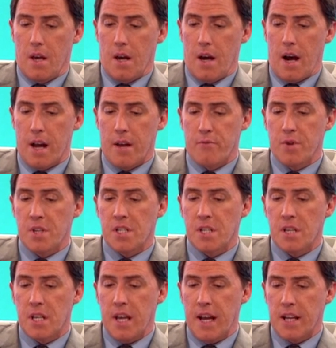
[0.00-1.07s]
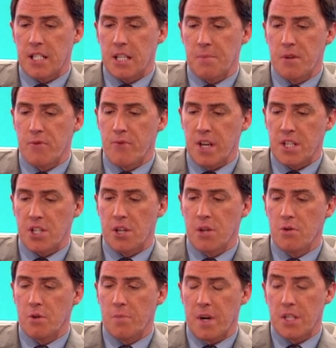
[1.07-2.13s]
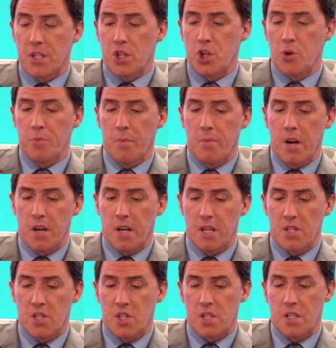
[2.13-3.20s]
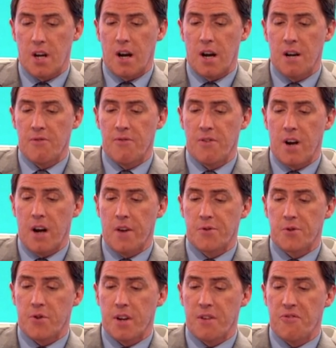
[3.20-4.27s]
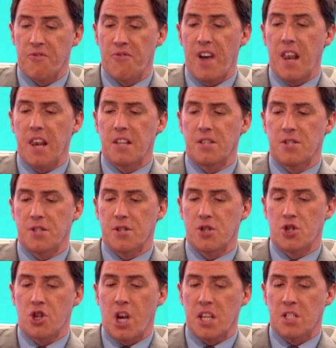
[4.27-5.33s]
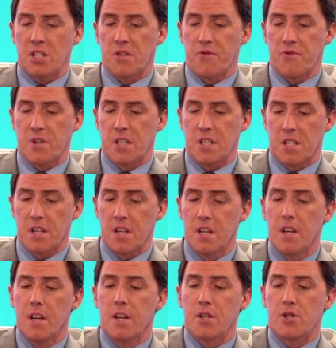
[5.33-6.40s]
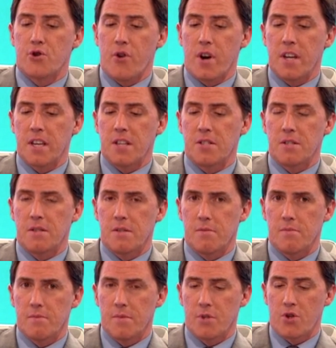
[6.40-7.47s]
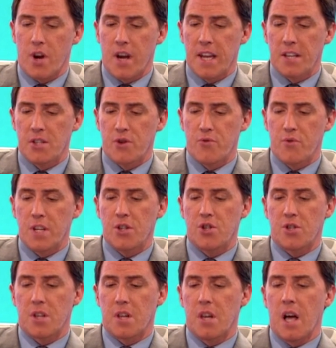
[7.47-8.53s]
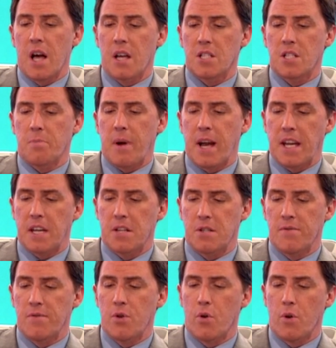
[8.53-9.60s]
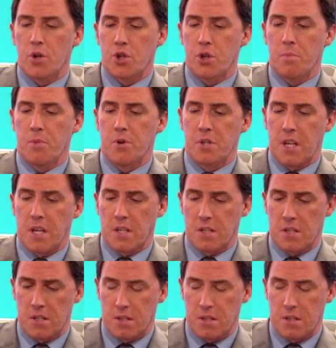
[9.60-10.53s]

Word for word: I recently had to be rescued by supermarket staff after I fell into the chest freezer trying, trying to reach the last packet of Yorkshire puddings.